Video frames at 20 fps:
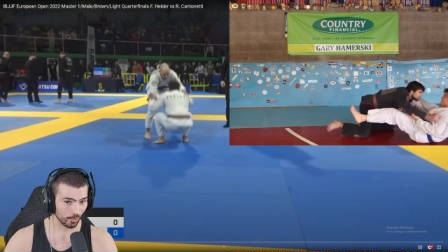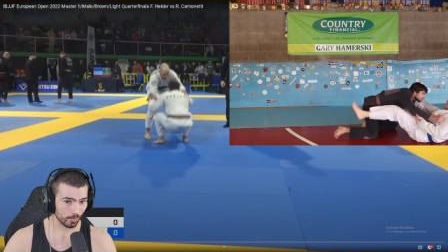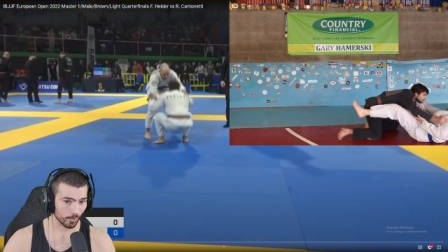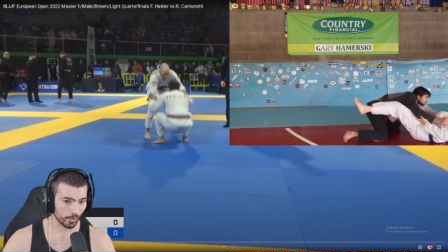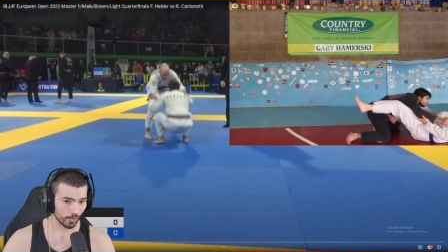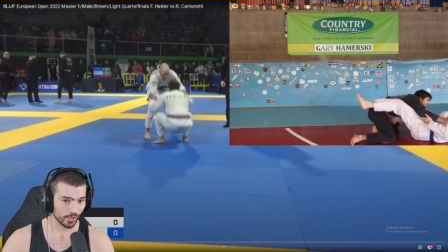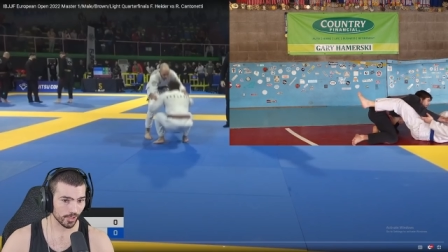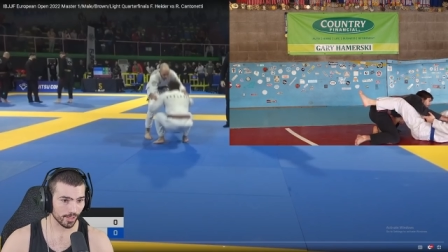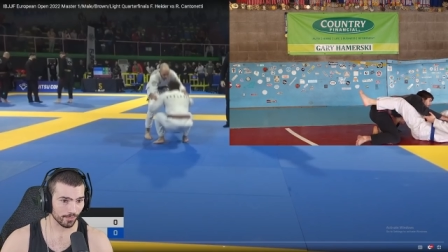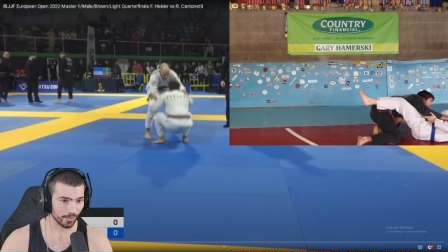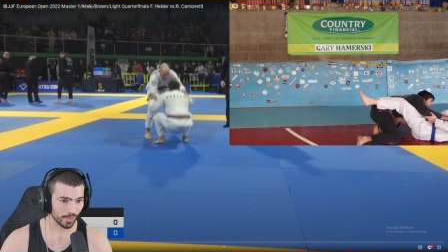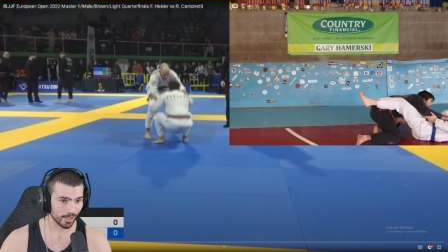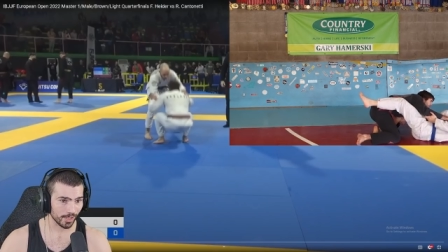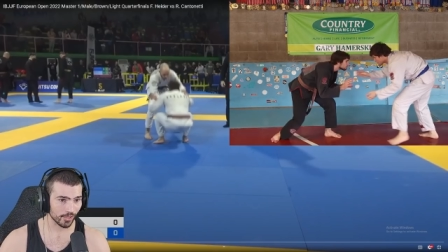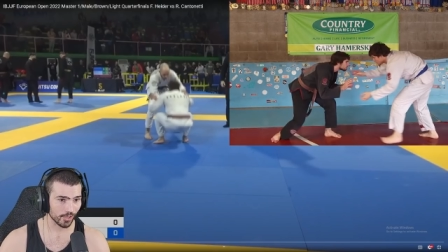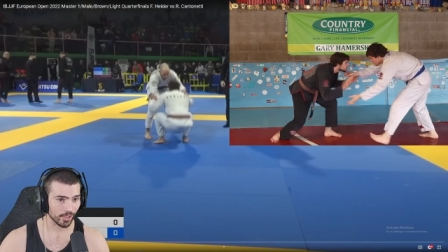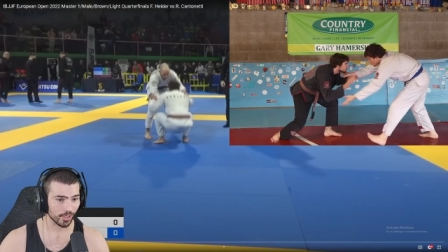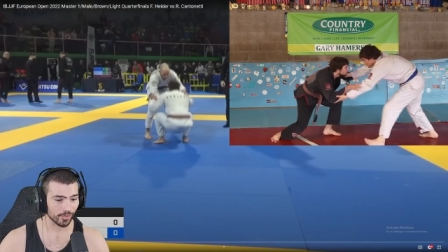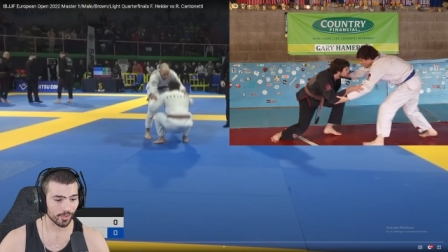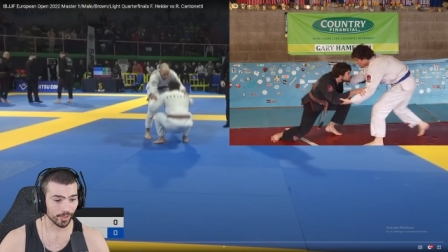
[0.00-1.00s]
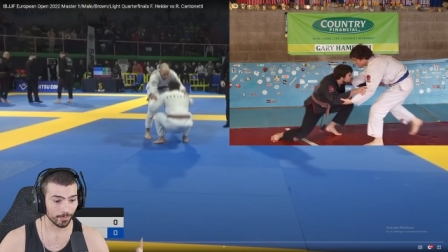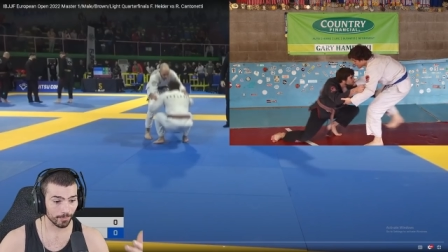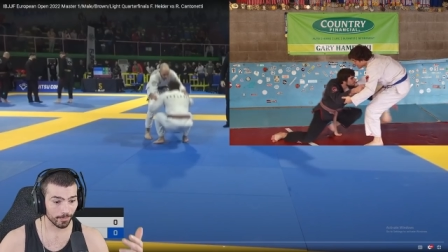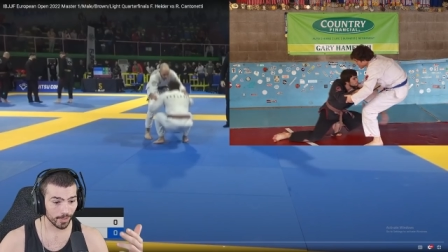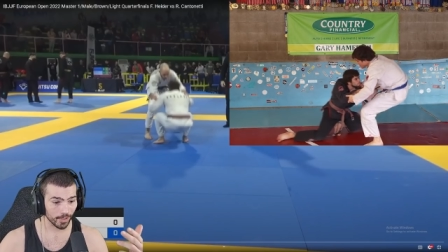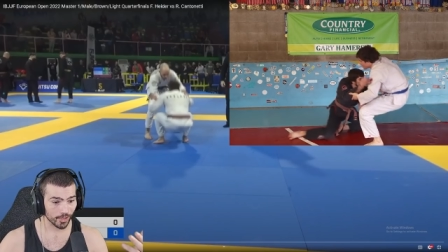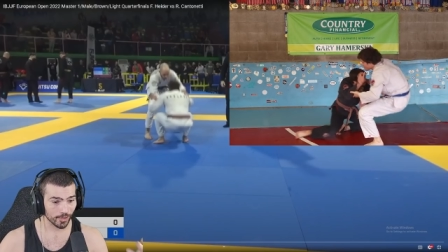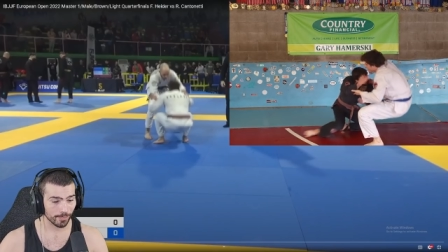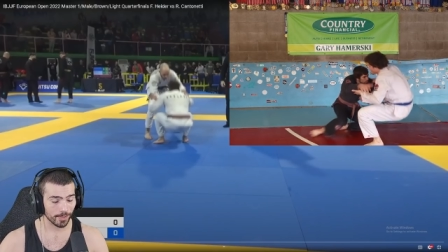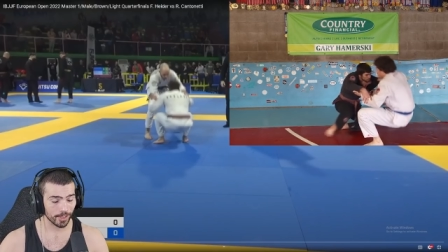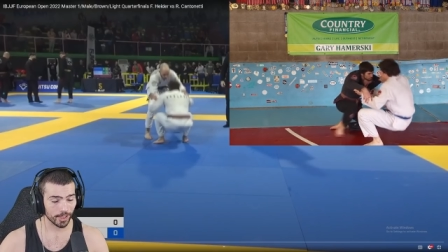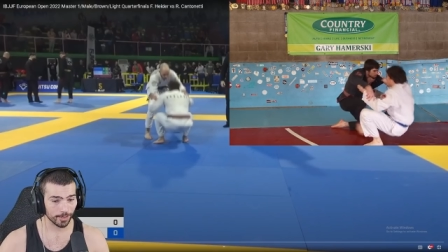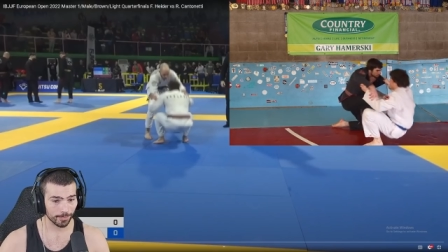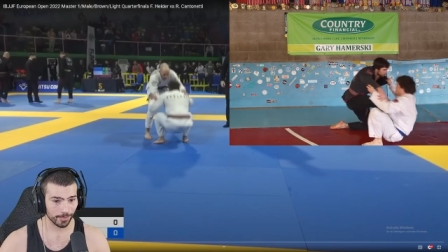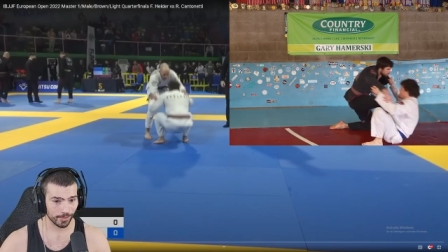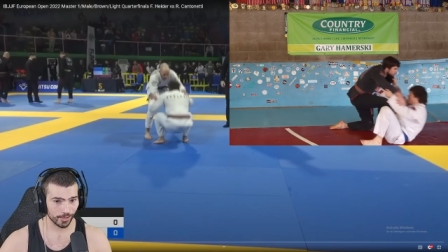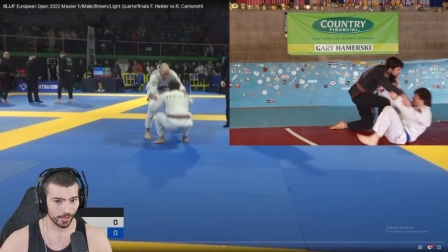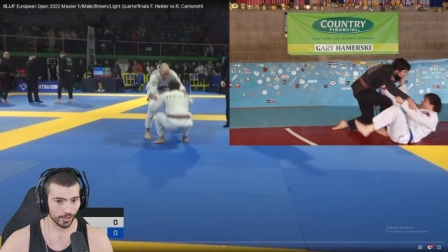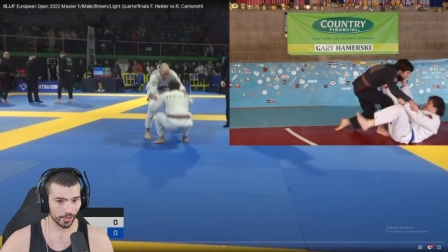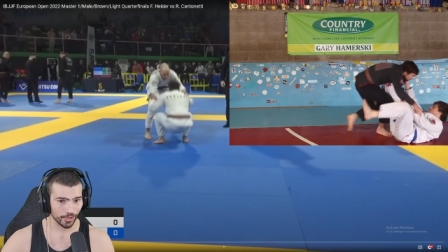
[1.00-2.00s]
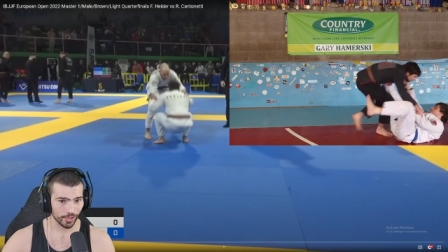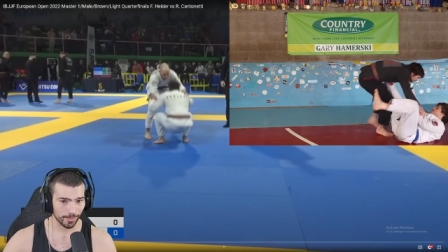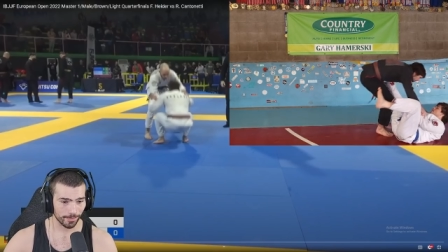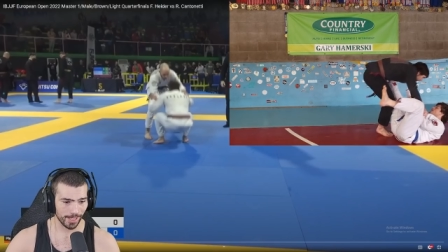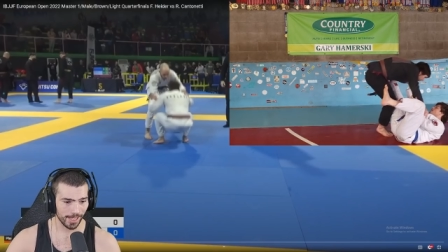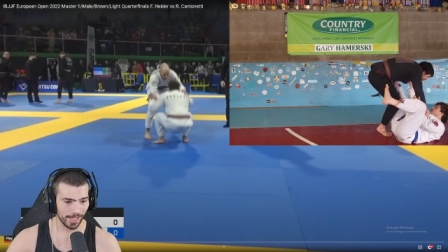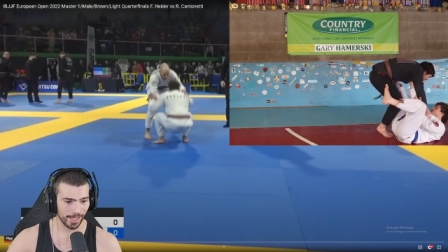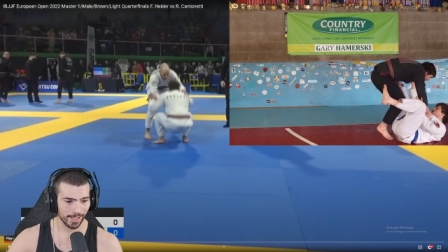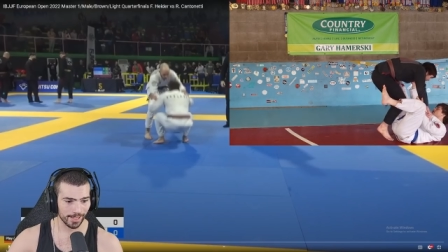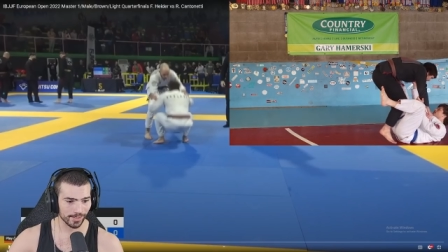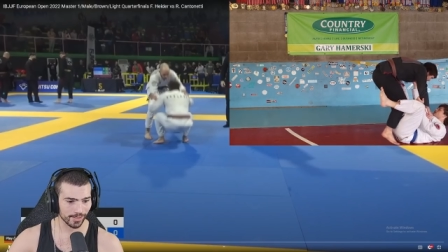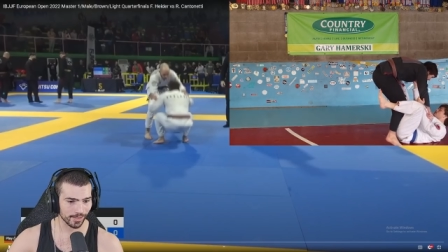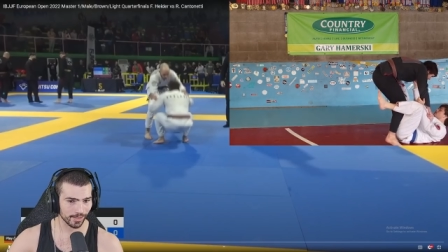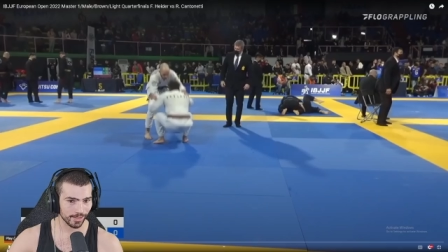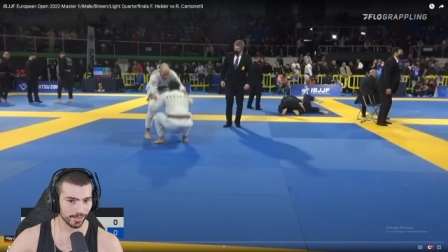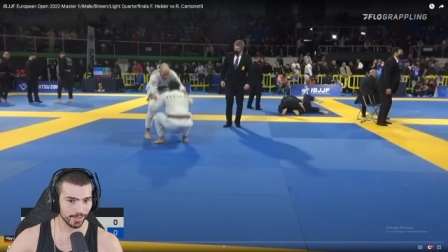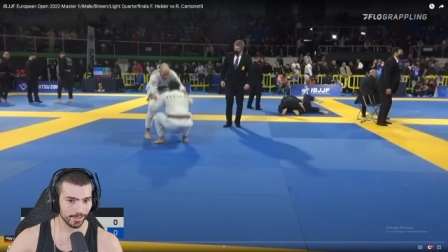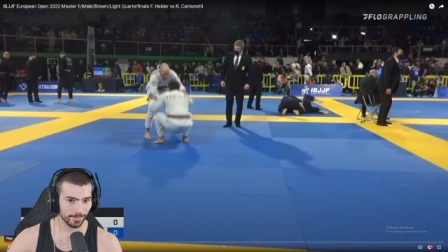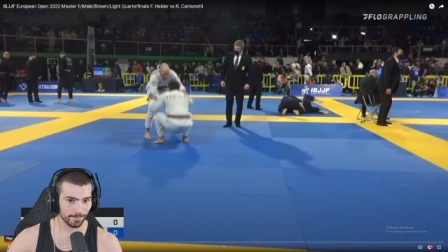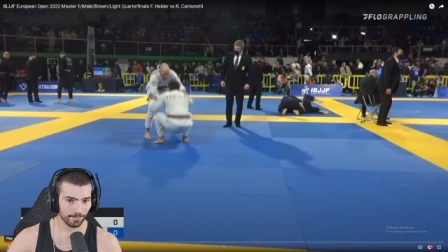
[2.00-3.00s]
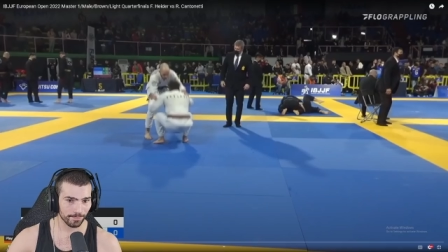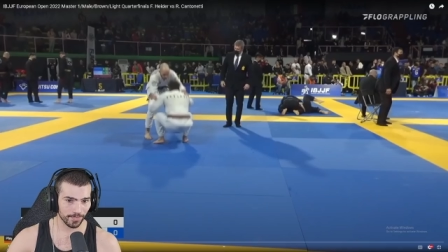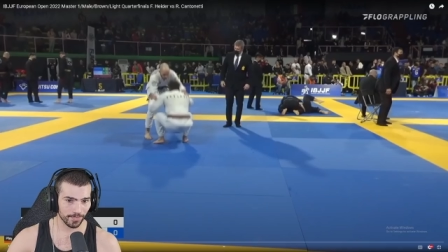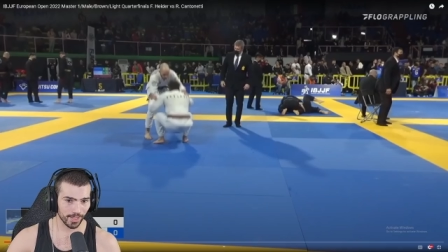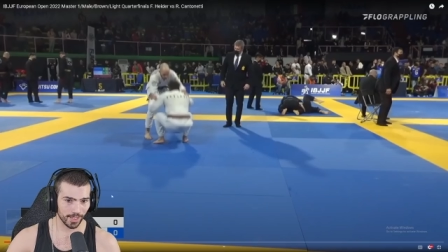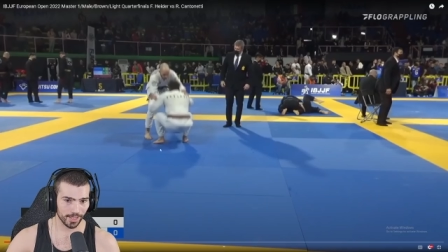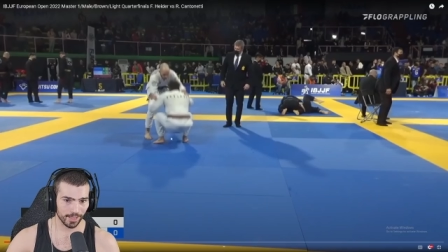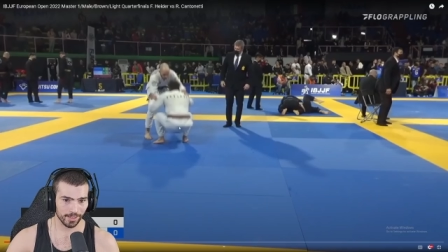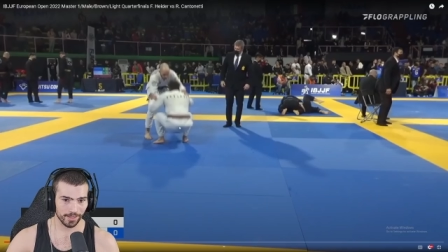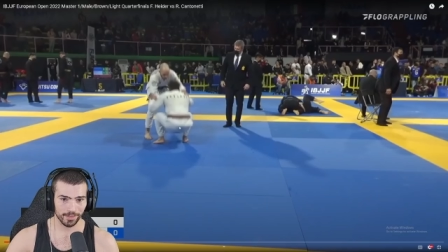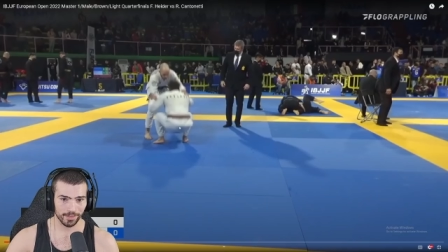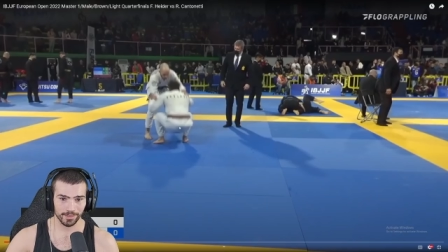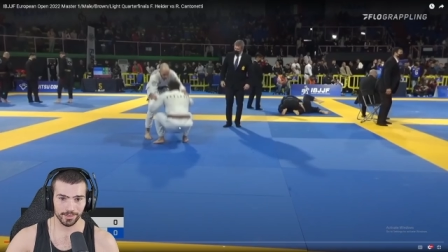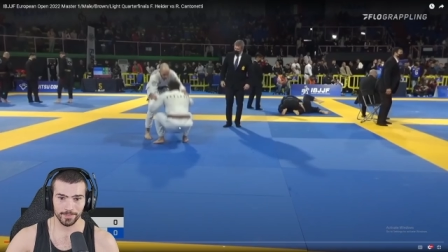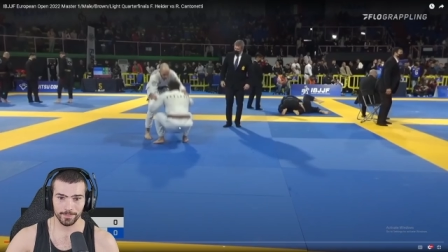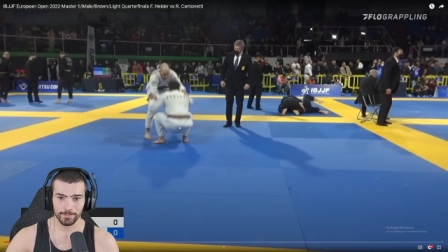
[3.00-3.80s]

points off this and you're in a much better position to pass than